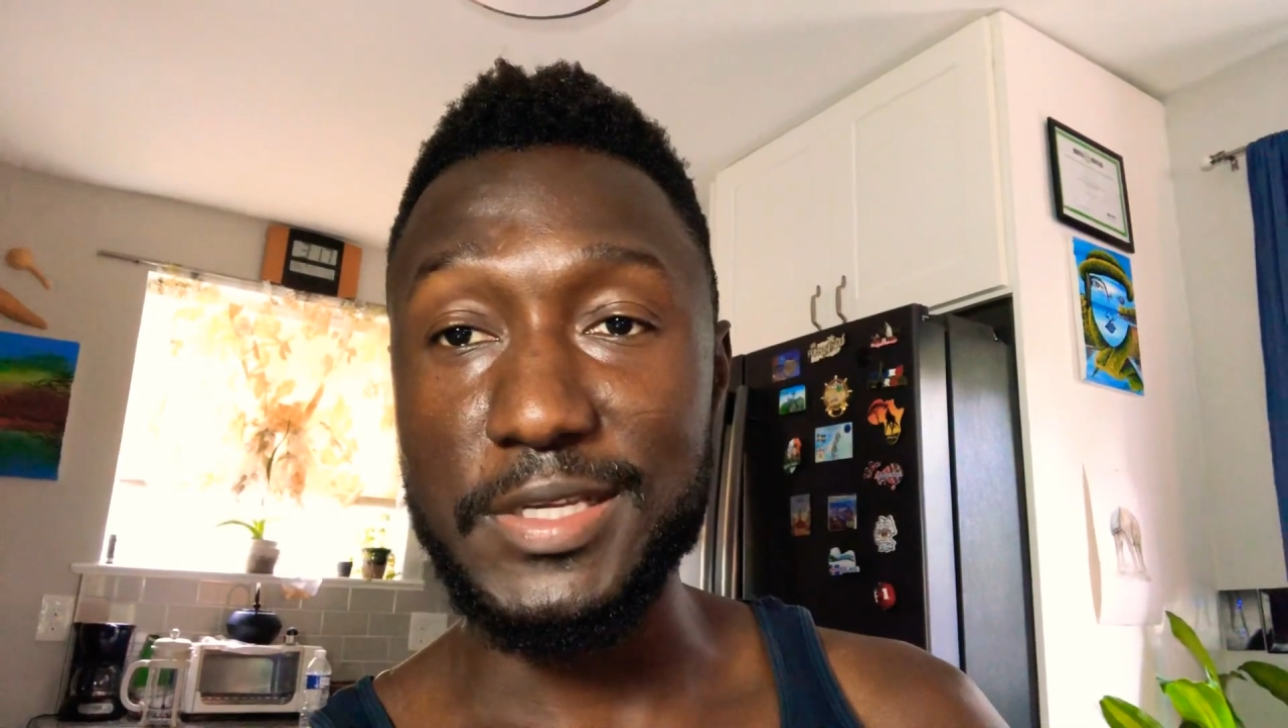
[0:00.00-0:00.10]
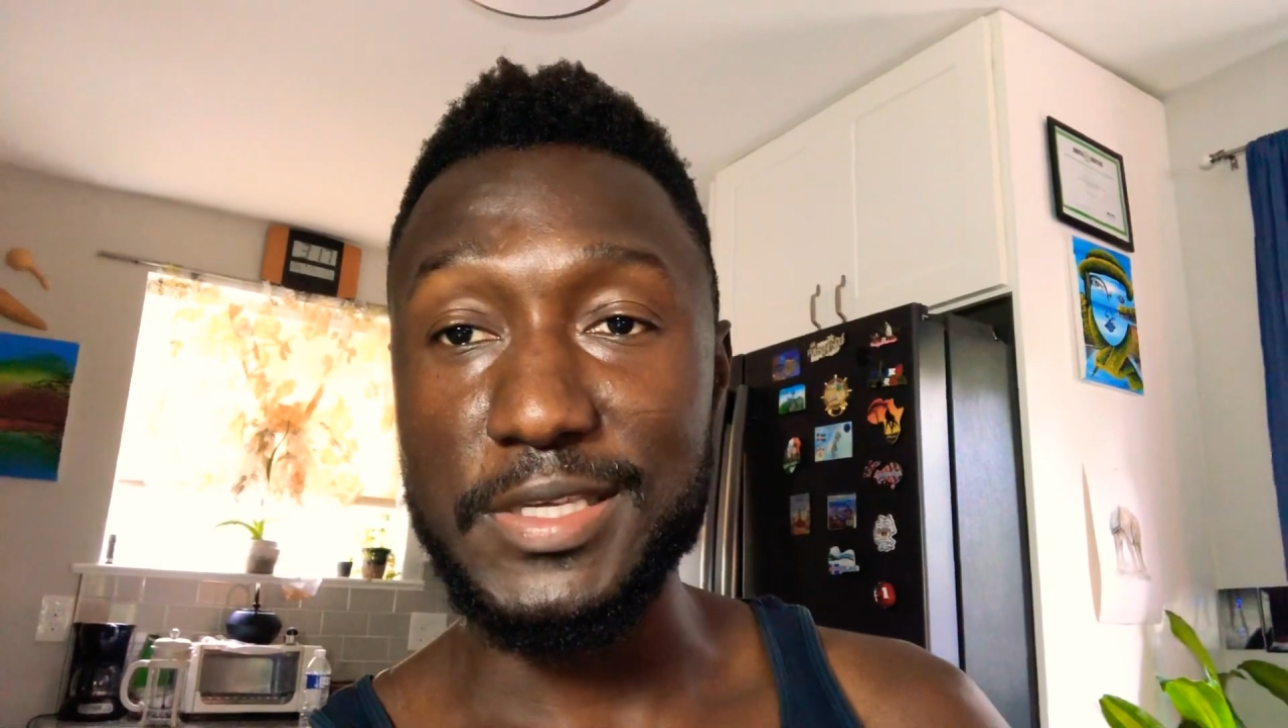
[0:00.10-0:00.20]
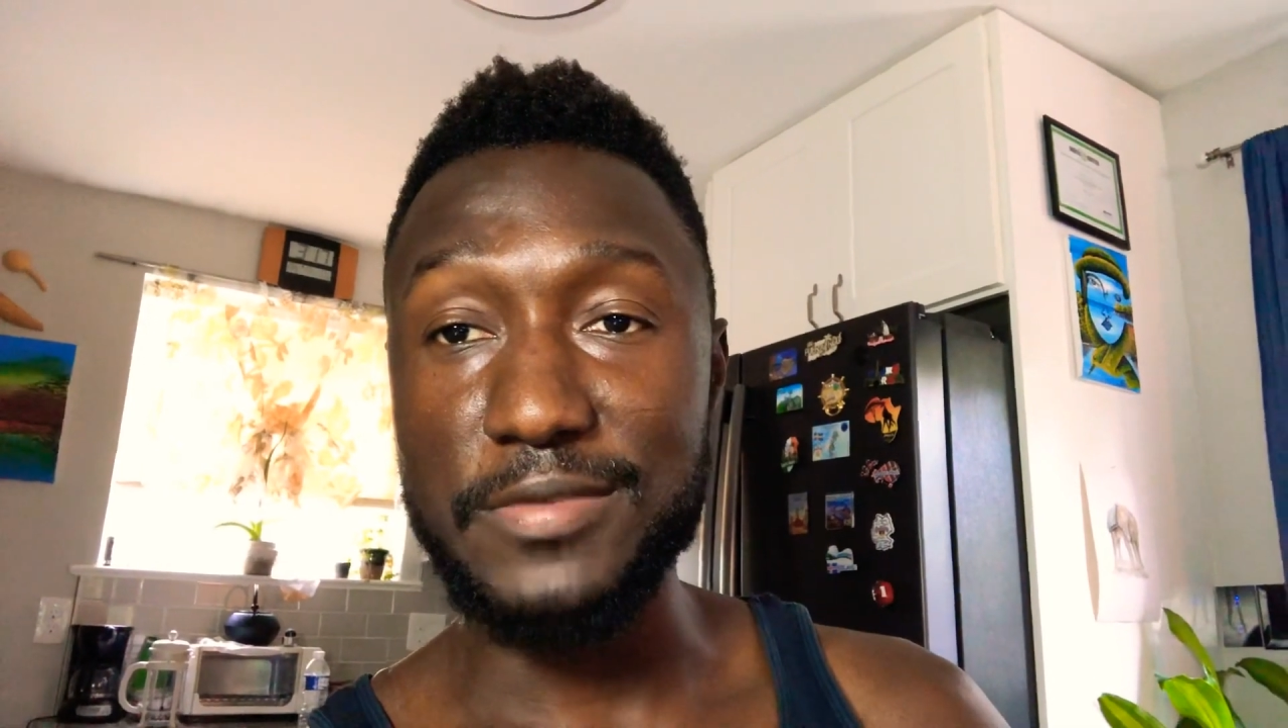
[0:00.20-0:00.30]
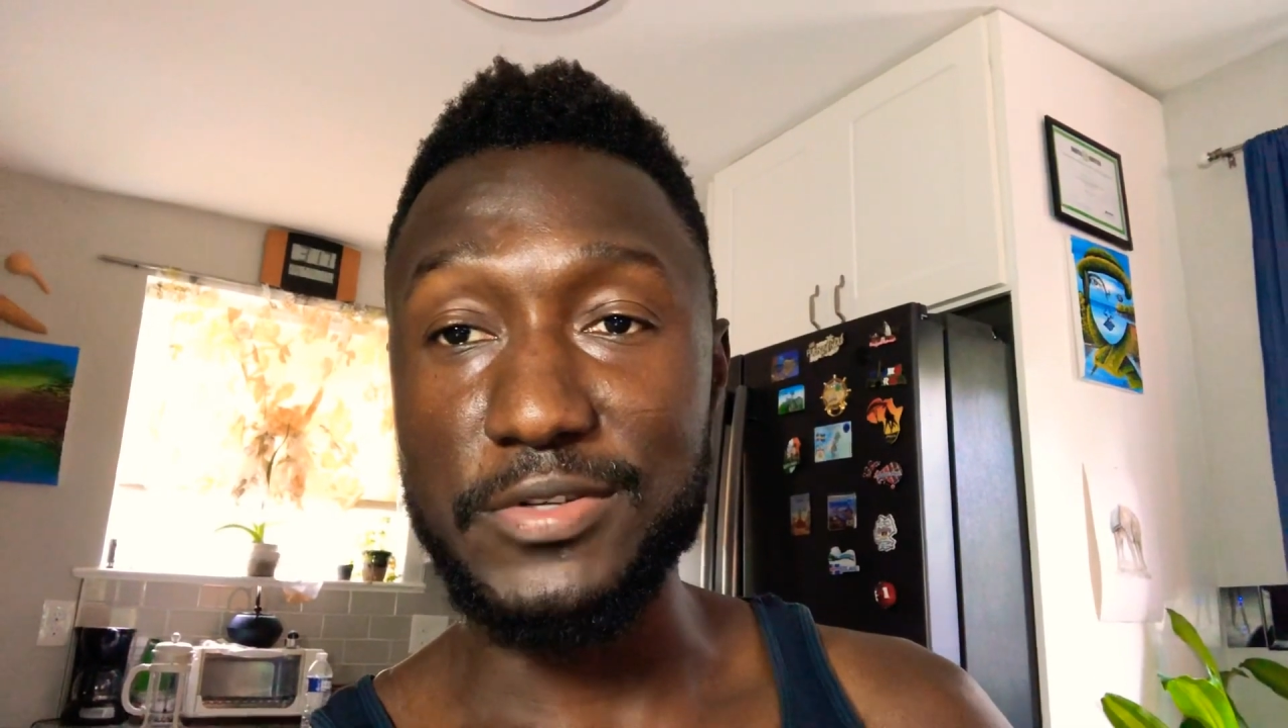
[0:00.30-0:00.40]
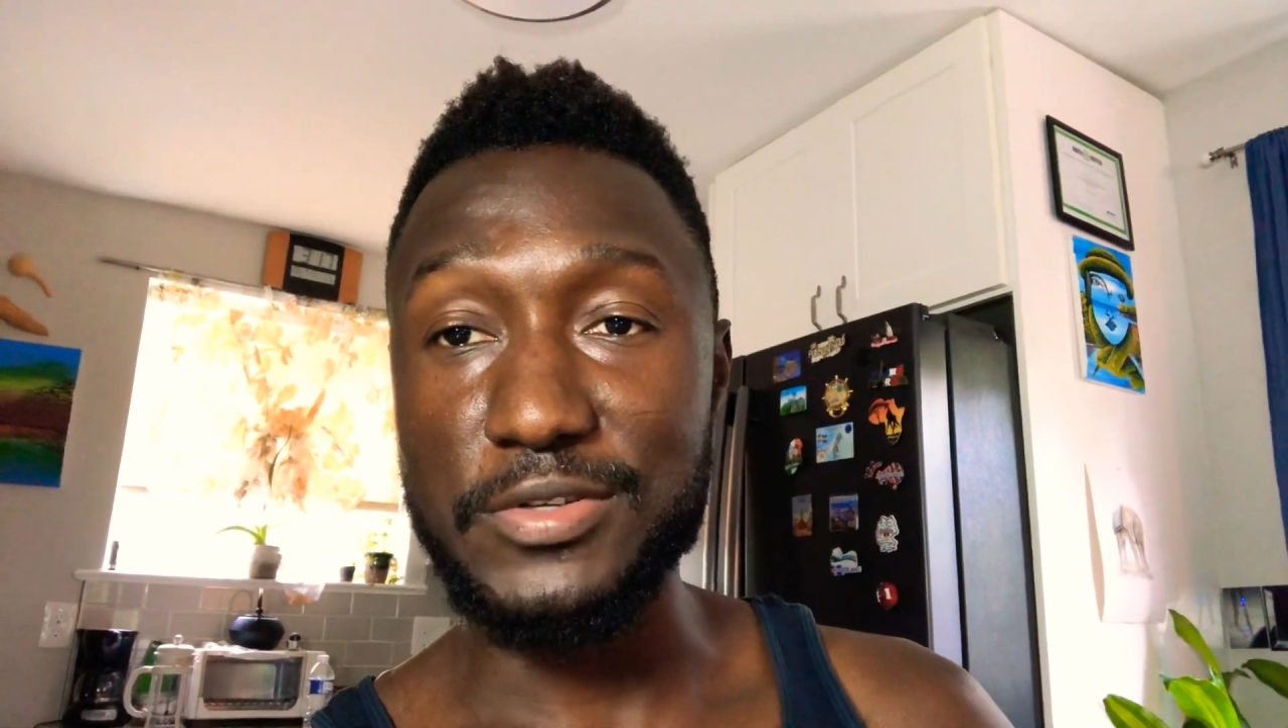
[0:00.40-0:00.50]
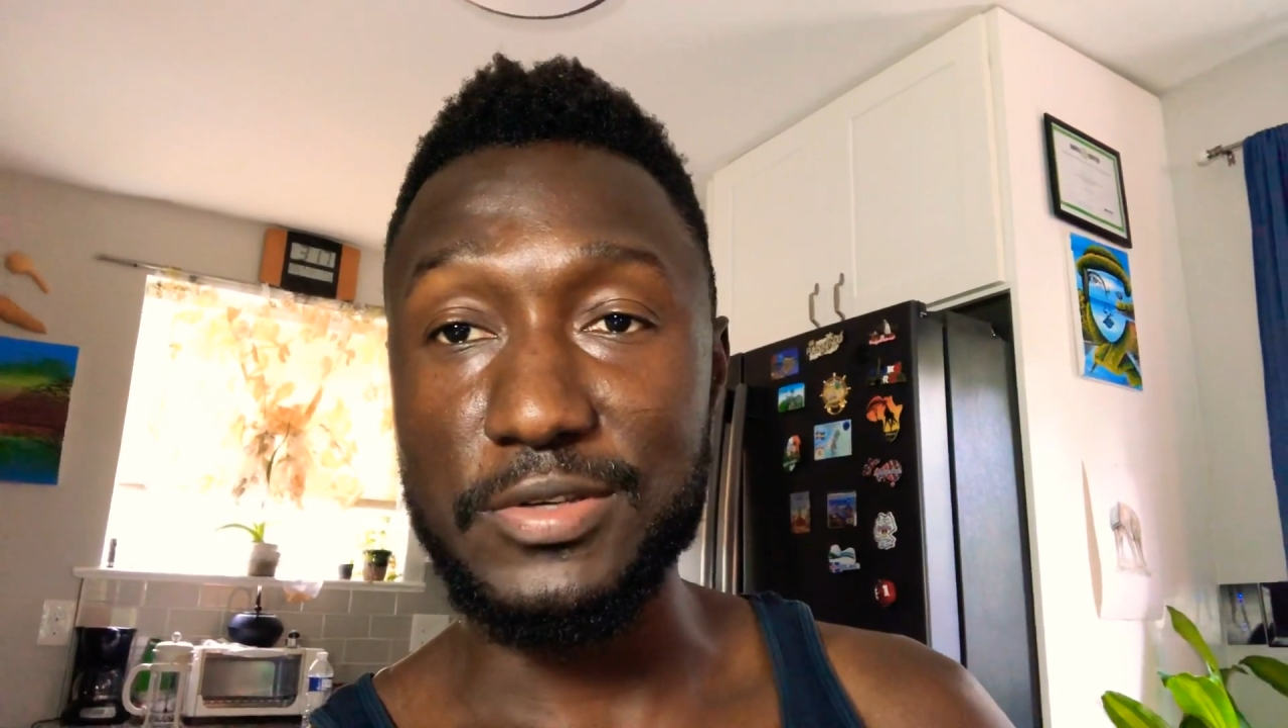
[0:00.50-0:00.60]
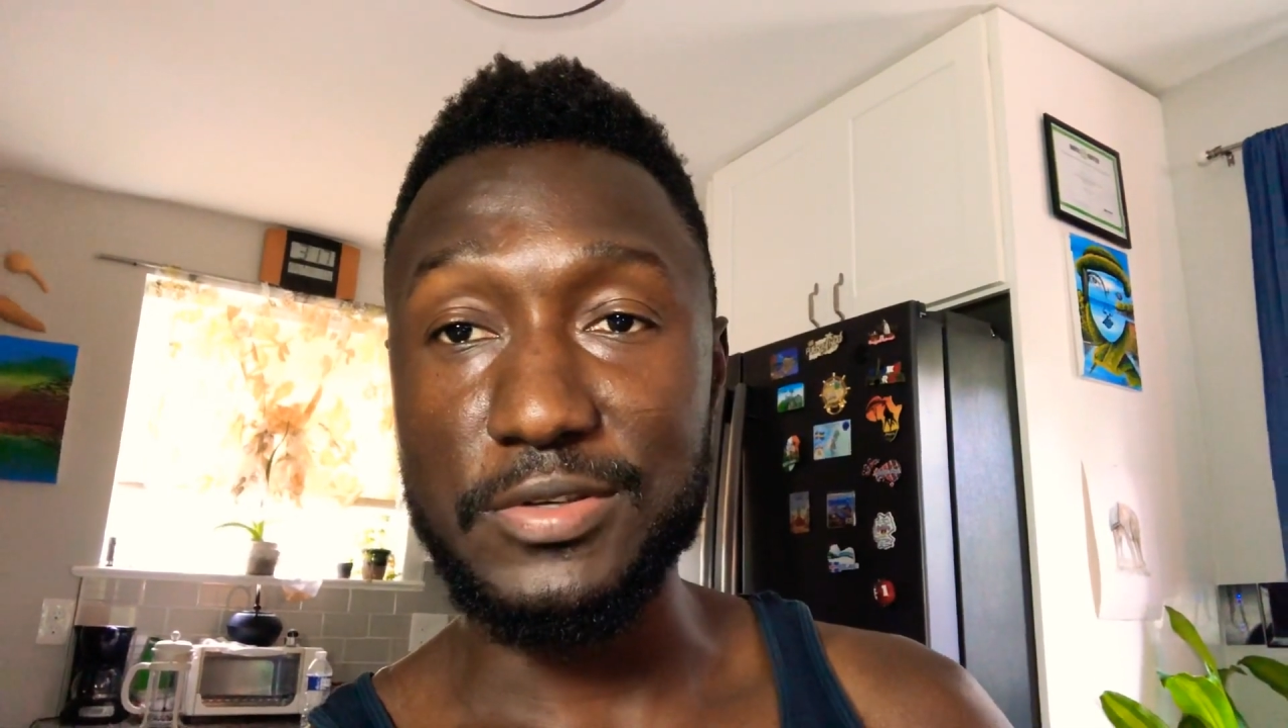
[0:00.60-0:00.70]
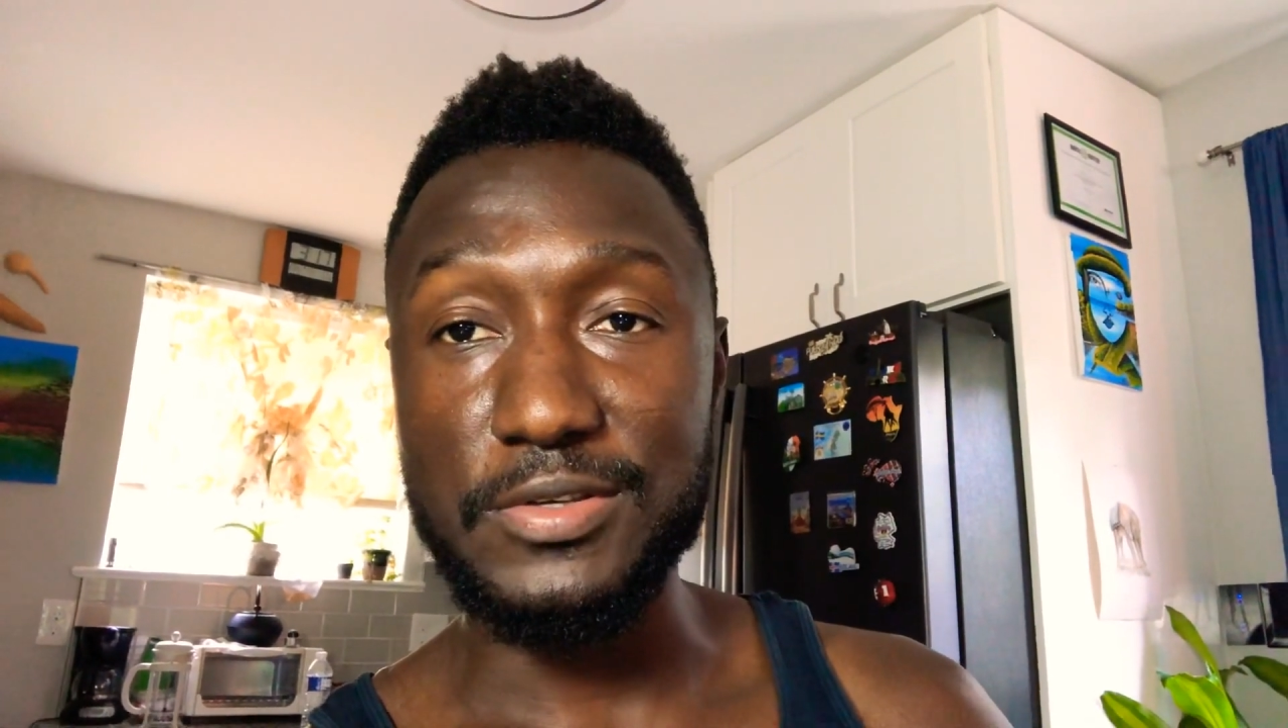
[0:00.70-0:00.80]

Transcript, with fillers: give it to you